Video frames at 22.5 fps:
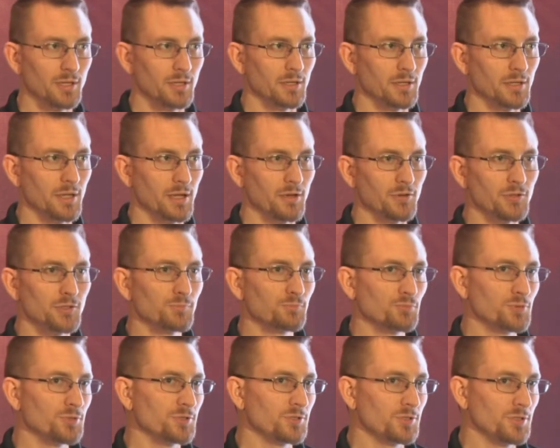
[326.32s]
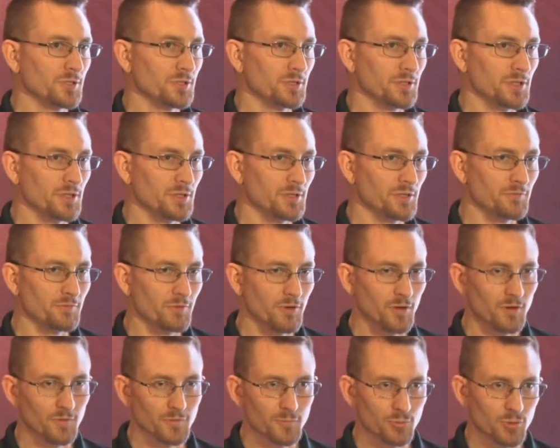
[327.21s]
Now, is printing an
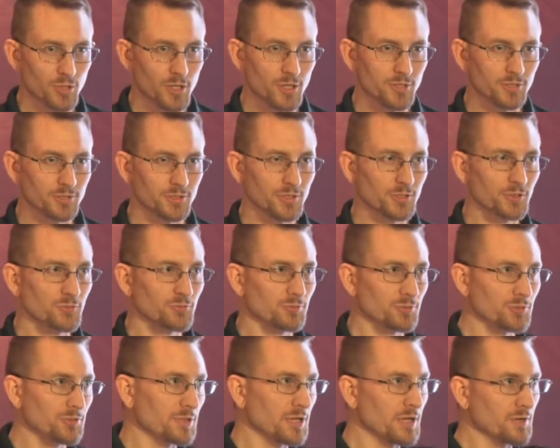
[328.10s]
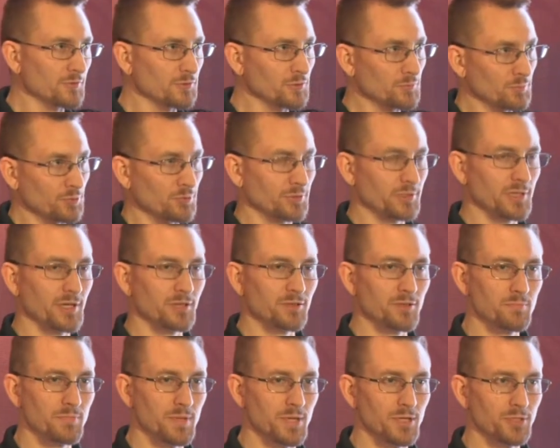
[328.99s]
involved process where you have to pull
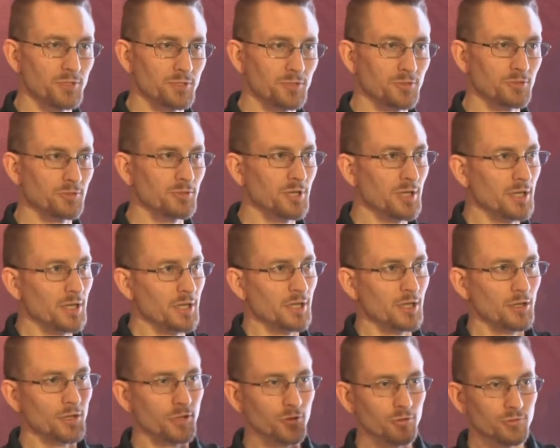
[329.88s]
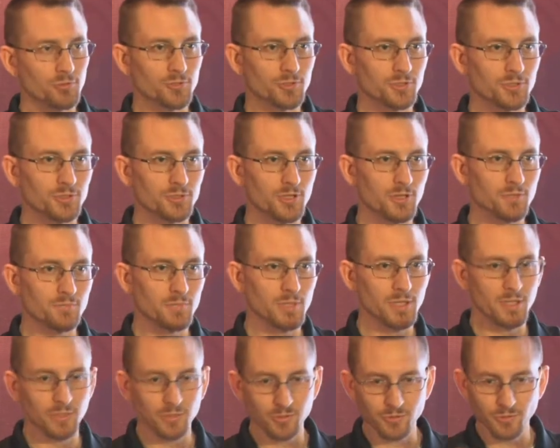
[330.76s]
down the menu, go to a
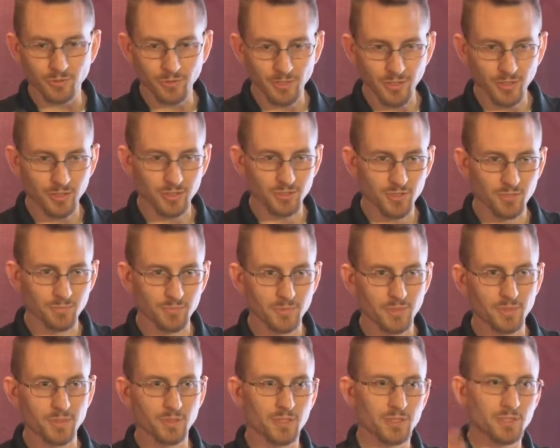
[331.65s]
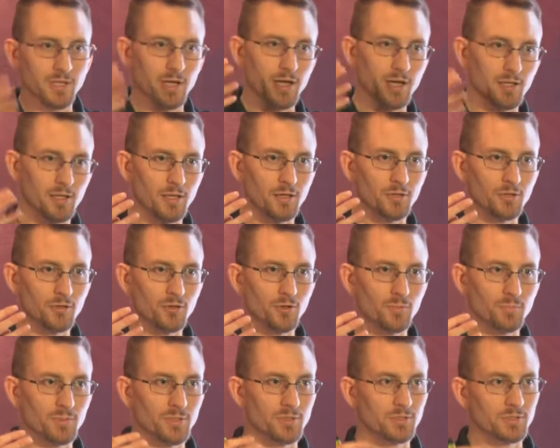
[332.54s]
sub-menu, click something, a dialog
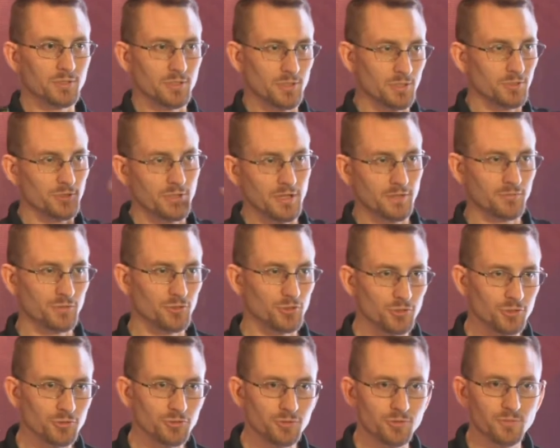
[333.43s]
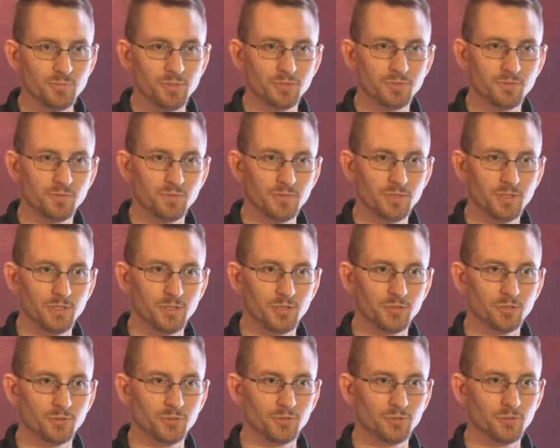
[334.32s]
opens, and then you have to choose a bunch of
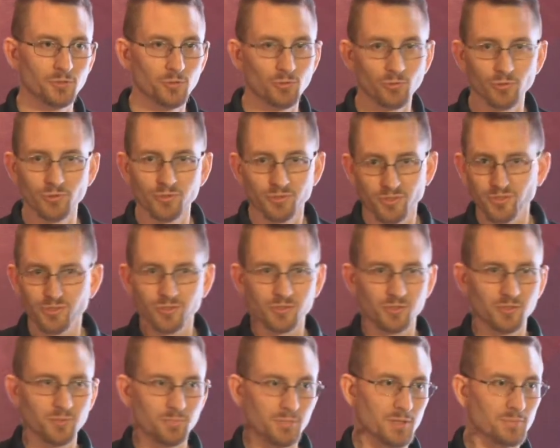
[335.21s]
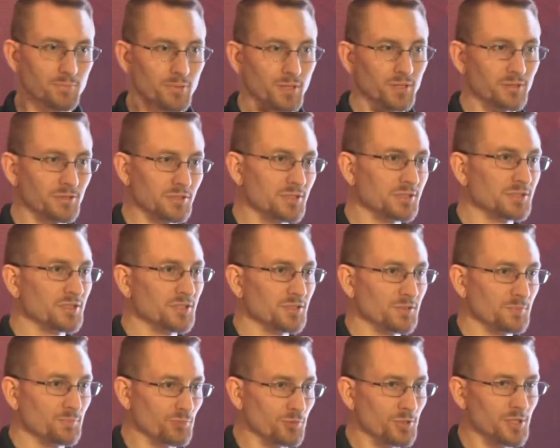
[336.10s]
things, or is there just a big button that
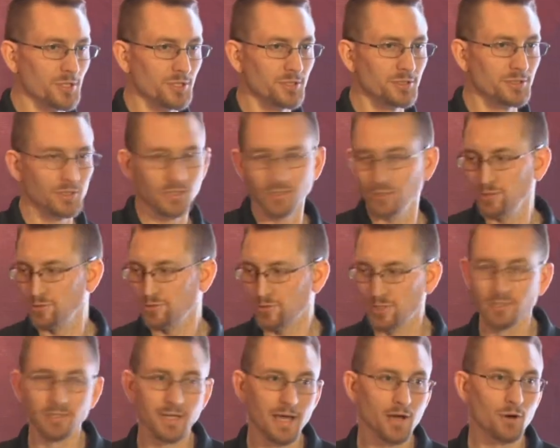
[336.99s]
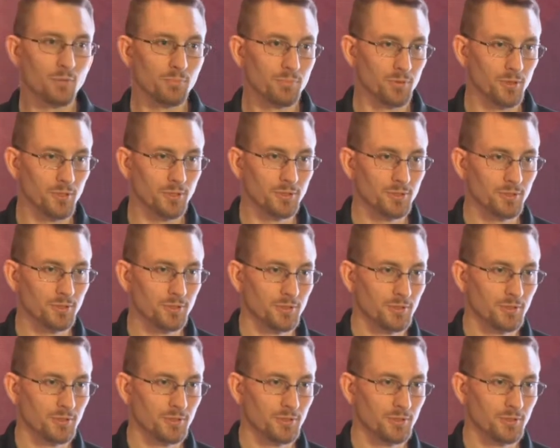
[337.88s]
says print and you get an output?